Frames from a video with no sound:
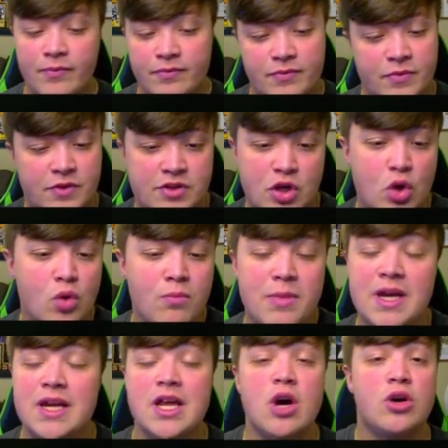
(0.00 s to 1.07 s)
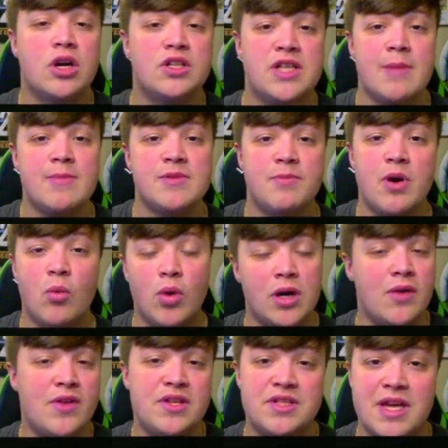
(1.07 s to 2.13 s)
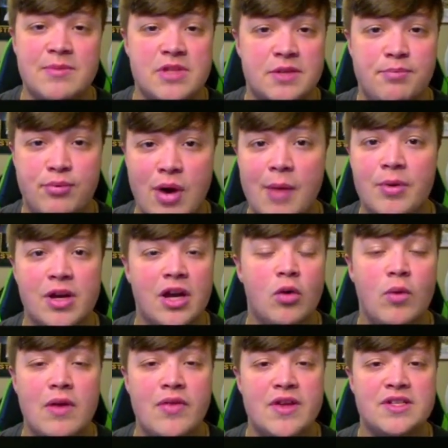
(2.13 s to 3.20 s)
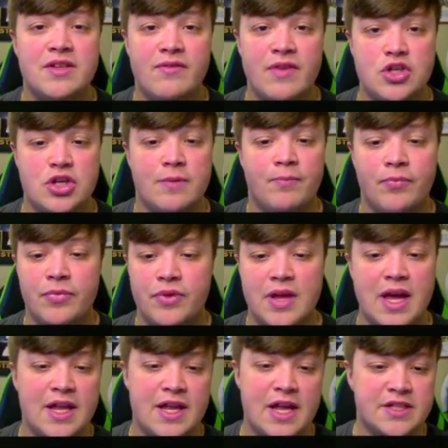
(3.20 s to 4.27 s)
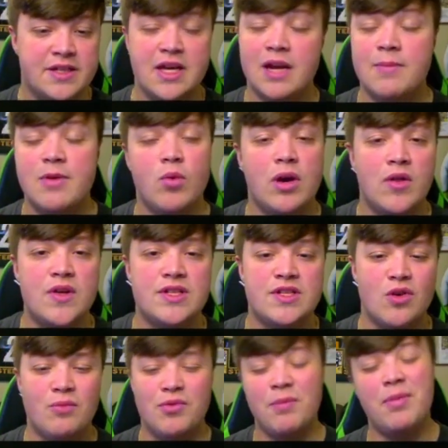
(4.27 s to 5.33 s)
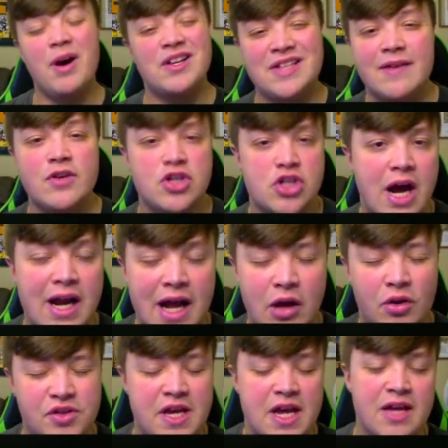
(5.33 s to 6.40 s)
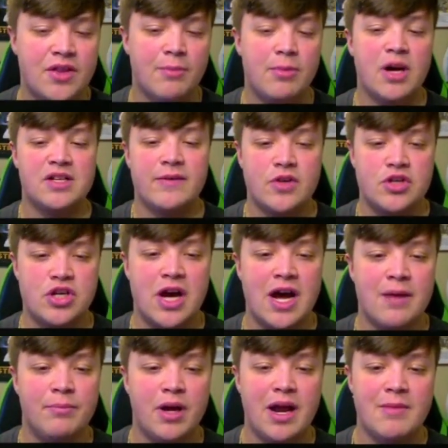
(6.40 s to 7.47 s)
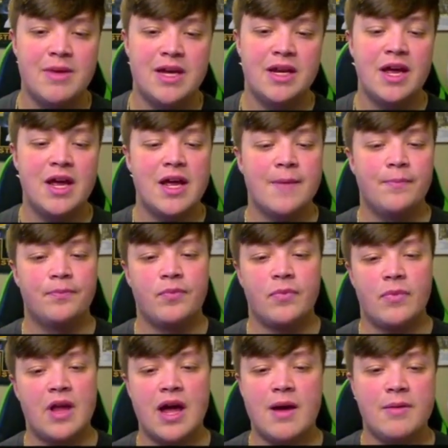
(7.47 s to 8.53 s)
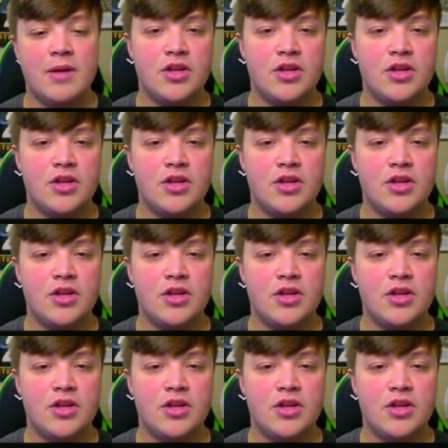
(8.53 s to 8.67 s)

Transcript: two mediocre teams, but one of these teams is probably going to win this division. It's going to be one of these two. The Bucs have a shot, I will say. The Bucs have a shot, but you're